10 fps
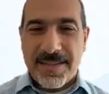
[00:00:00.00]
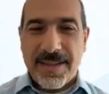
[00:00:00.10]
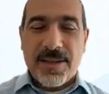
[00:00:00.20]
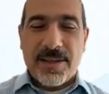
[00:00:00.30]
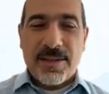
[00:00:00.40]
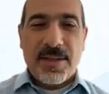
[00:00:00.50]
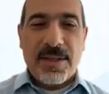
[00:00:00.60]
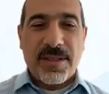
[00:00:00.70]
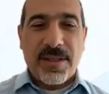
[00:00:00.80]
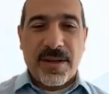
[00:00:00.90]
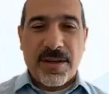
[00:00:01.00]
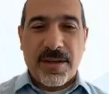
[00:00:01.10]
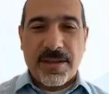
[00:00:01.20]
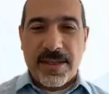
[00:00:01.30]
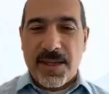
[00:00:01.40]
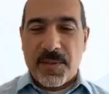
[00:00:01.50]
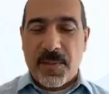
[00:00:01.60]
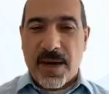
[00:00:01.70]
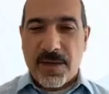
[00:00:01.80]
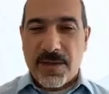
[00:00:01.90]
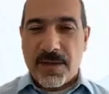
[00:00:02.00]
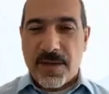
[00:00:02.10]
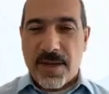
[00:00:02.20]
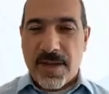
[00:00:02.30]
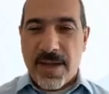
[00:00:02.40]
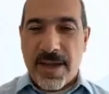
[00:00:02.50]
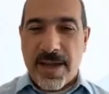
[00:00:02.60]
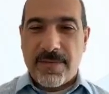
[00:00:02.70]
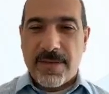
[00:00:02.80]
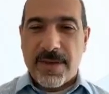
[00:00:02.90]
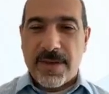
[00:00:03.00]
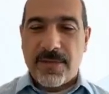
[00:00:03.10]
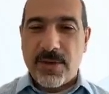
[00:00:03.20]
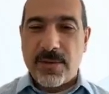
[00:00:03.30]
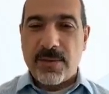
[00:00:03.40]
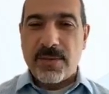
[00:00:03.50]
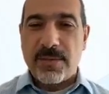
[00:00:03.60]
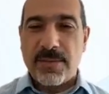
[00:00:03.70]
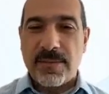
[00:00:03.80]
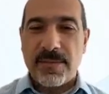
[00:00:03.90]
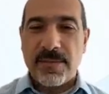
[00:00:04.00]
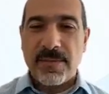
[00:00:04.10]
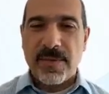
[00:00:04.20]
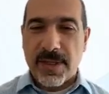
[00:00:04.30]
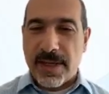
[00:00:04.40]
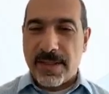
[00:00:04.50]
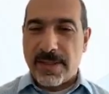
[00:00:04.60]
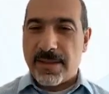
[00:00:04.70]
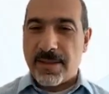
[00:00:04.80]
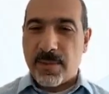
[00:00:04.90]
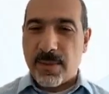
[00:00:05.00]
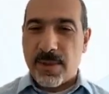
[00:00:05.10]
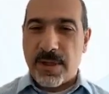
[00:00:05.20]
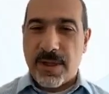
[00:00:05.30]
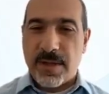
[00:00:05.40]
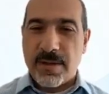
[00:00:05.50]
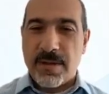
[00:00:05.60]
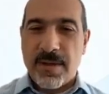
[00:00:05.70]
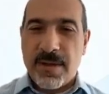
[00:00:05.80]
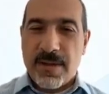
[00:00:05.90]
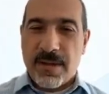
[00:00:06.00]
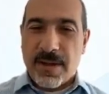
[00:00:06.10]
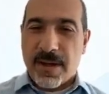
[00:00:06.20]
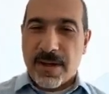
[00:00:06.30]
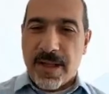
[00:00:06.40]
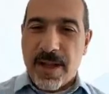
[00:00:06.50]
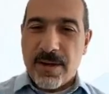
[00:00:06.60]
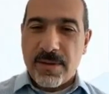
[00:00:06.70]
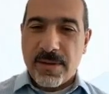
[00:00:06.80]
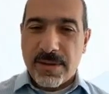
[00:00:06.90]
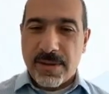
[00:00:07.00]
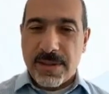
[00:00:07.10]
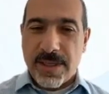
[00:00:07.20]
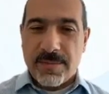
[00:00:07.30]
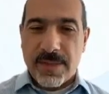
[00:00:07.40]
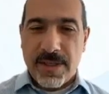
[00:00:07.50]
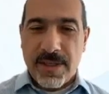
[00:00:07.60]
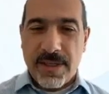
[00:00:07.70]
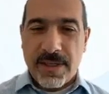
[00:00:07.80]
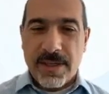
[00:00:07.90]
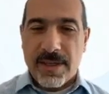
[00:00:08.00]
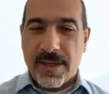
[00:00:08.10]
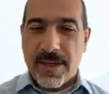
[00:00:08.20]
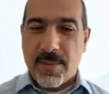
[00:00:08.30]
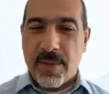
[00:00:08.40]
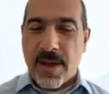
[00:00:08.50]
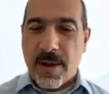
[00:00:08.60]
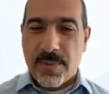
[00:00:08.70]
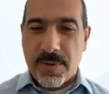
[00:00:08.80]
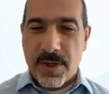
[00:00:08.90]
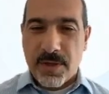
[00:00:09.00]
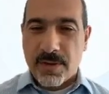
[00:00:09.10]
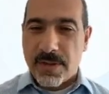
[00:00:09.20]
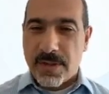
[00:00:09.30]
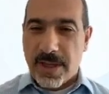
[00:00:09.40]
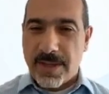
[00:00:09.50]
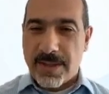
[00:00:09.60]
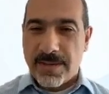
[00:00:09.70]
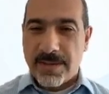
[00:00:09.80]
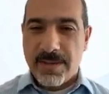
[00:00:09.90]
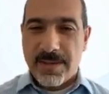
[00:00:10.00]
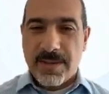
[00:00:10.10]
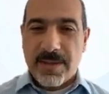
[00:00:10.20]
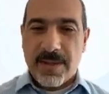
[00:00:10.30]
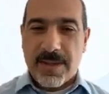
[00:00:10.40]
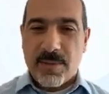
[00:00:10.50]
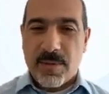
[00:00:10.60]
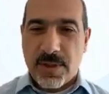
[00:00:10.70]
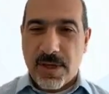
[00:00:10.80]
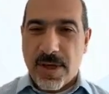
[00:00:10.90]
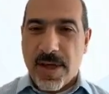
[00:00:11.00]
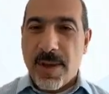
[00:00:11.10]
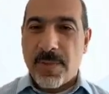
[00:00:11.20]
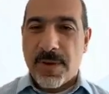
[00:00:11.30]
So this is our ZH Manager, and I have a few sites deployed here, cloud, DMZ, and a couple operational sites in a multi-hop